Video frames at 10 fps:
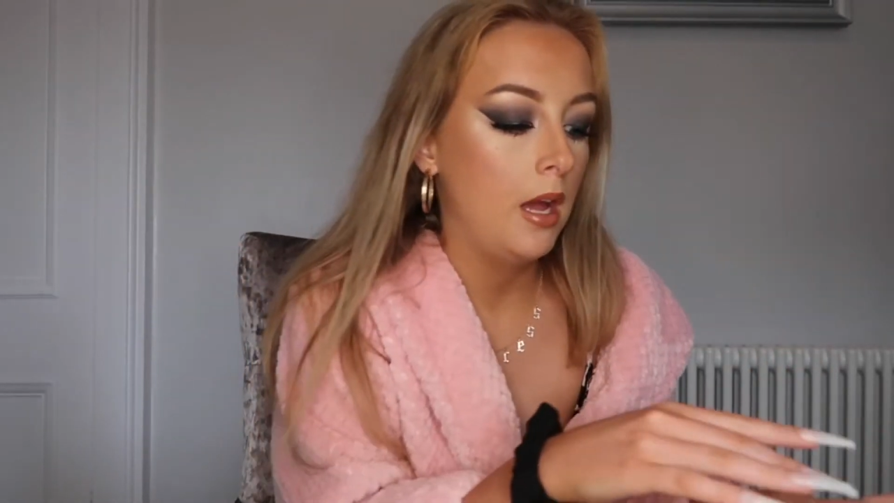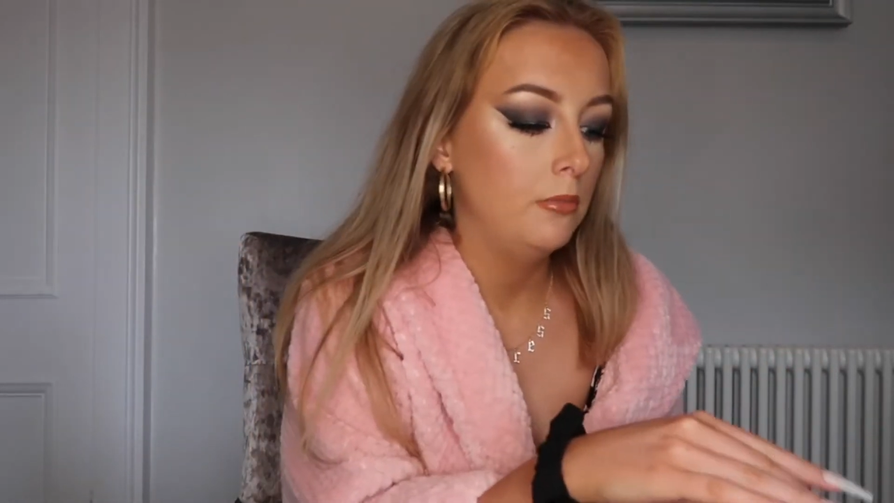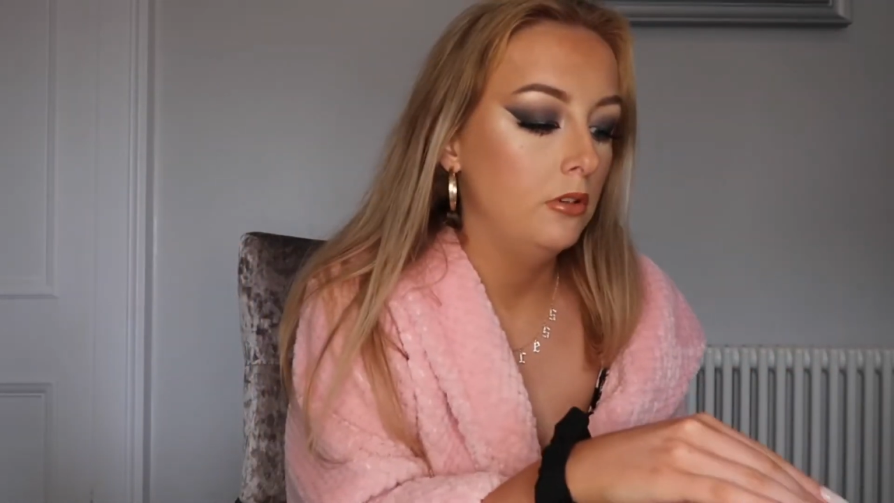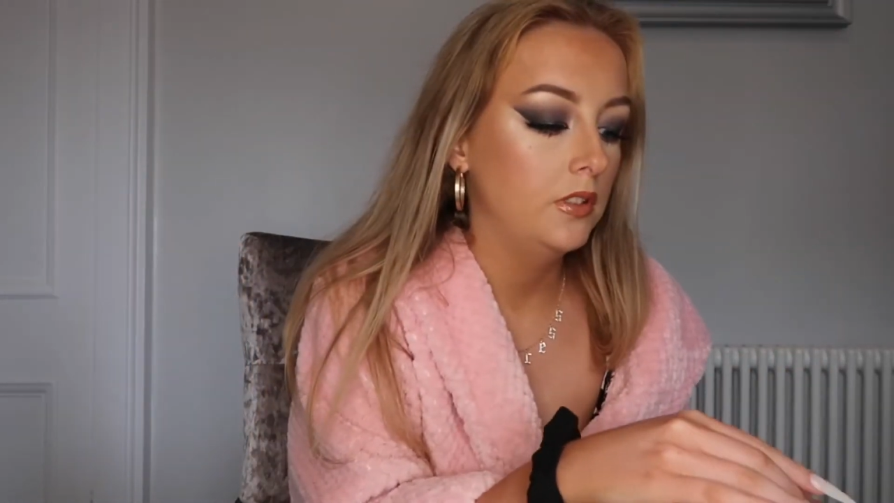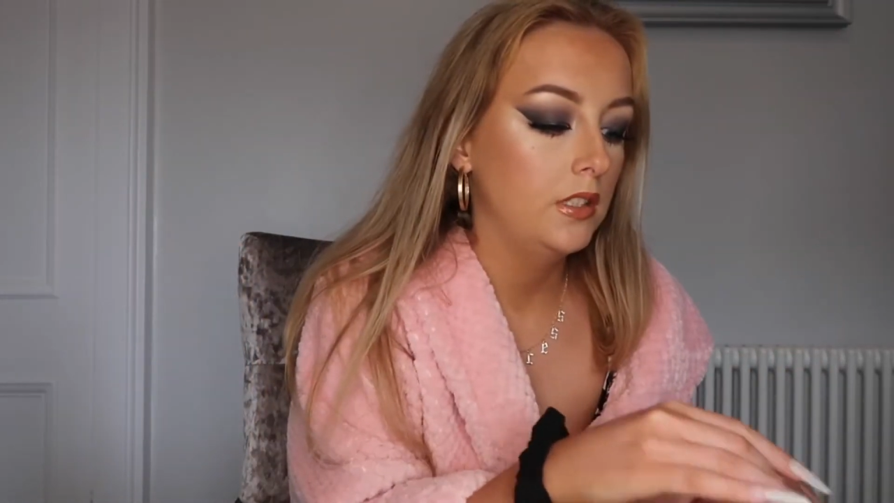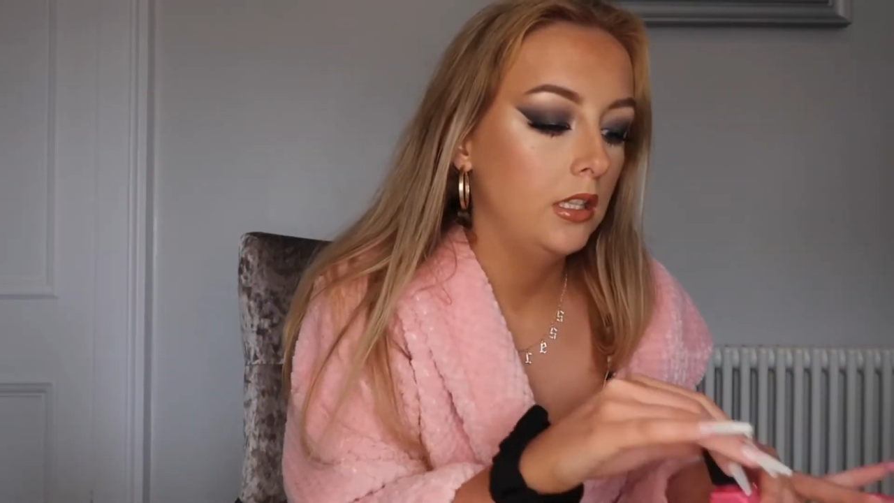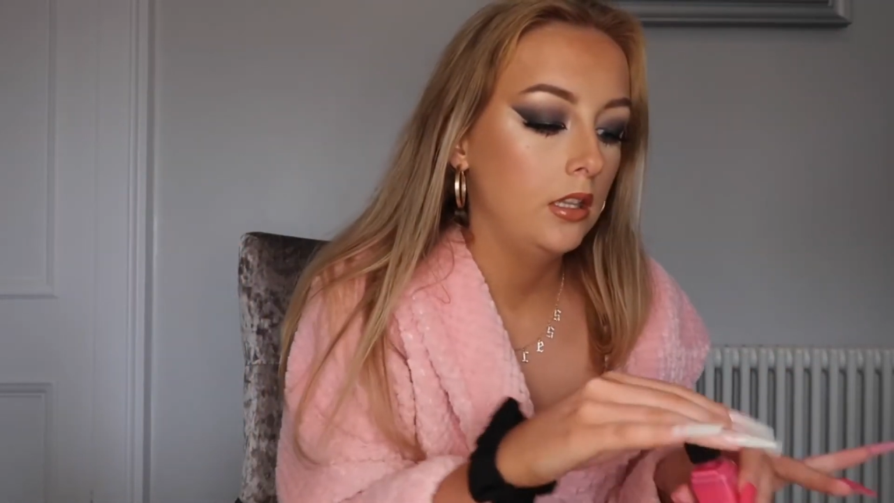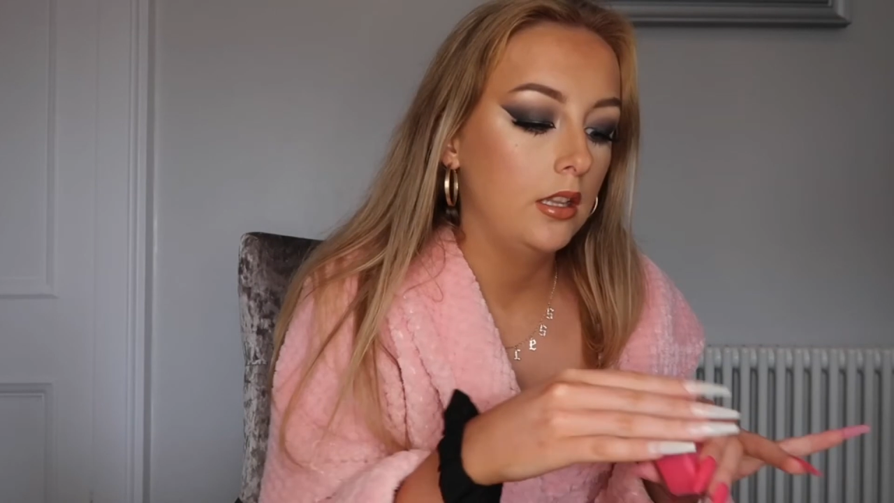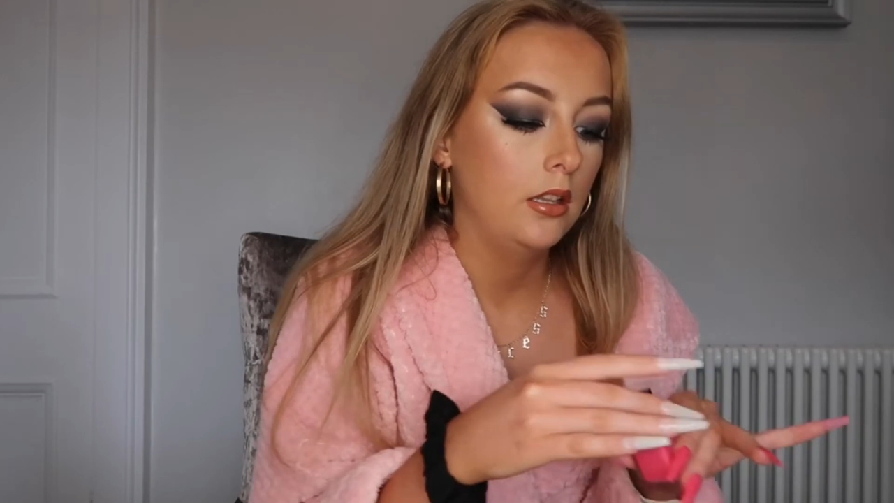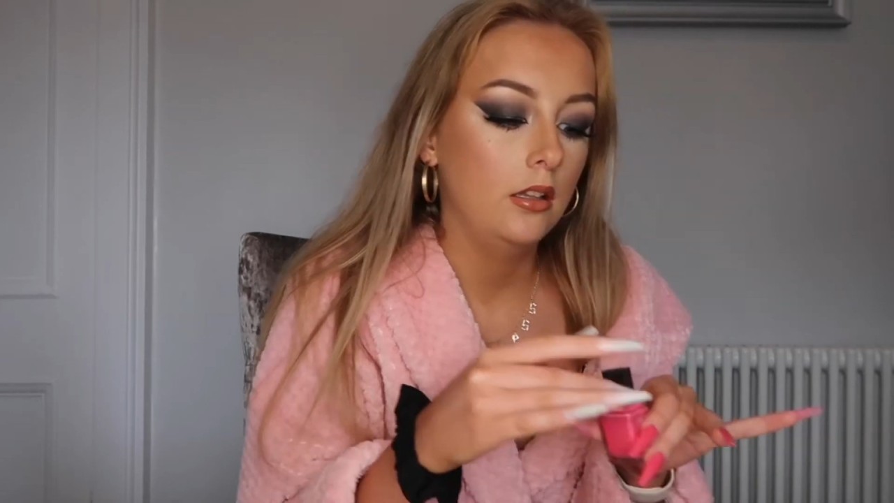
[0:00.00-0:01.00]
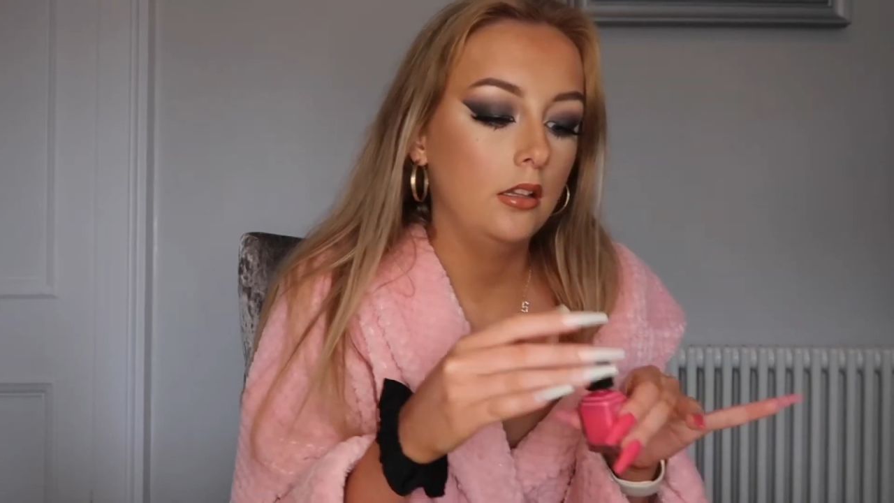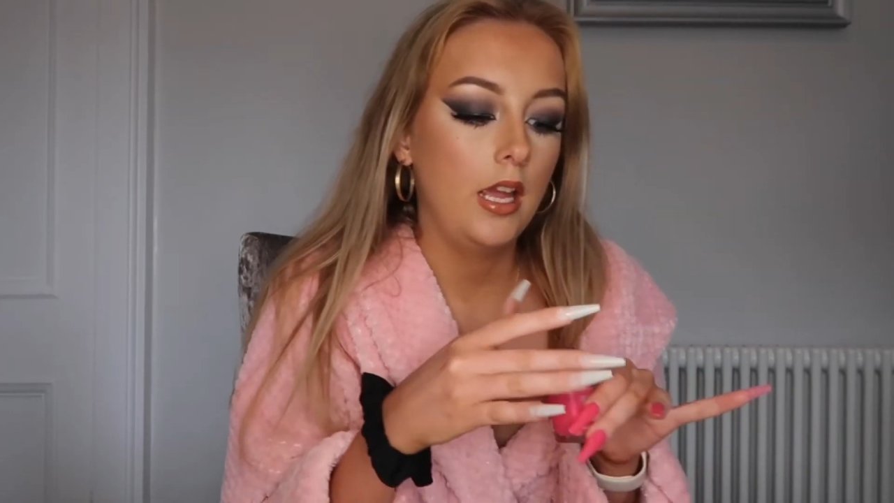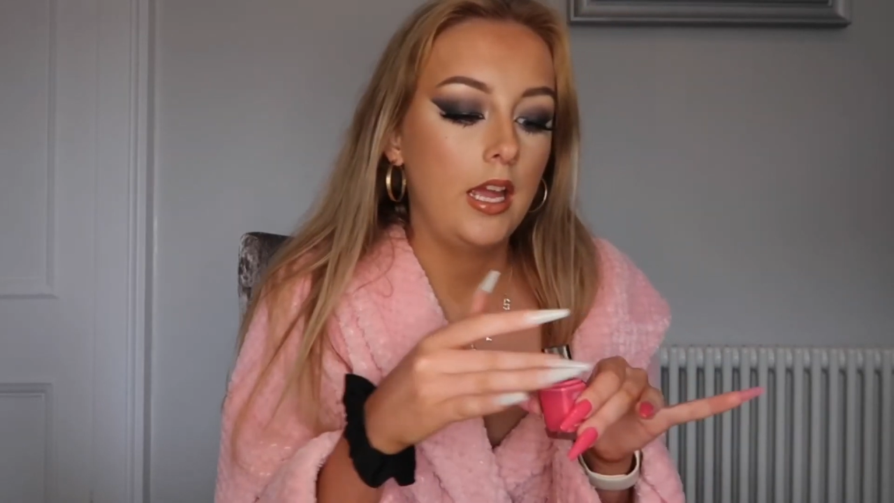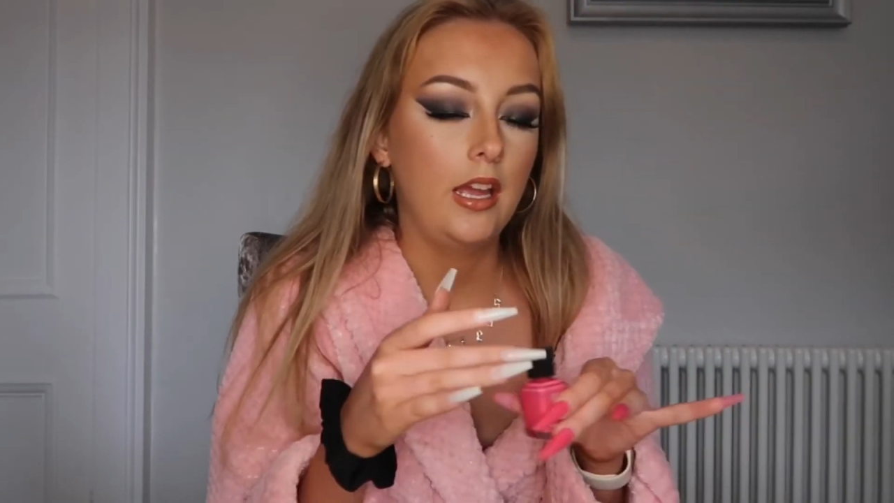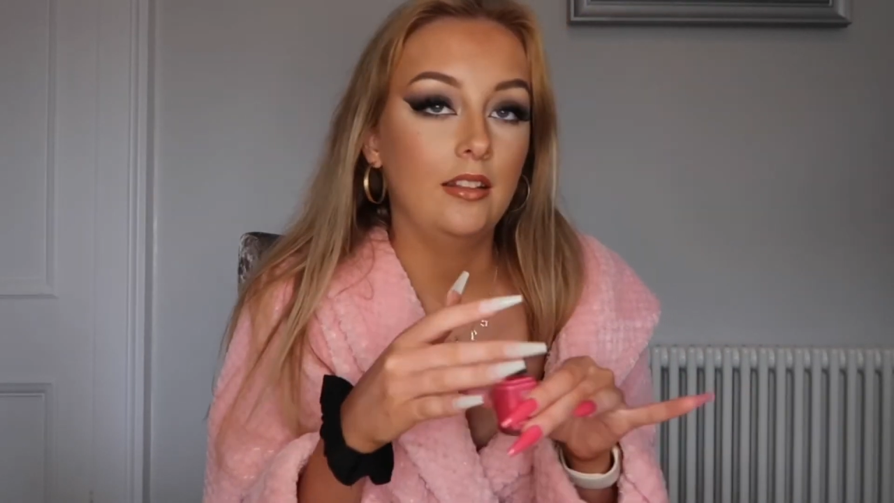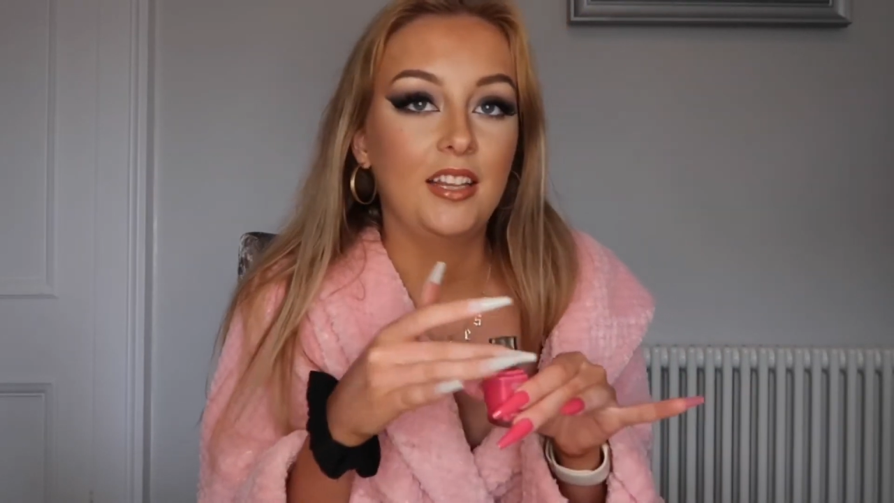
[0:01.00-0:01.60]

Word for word: I'm using uh,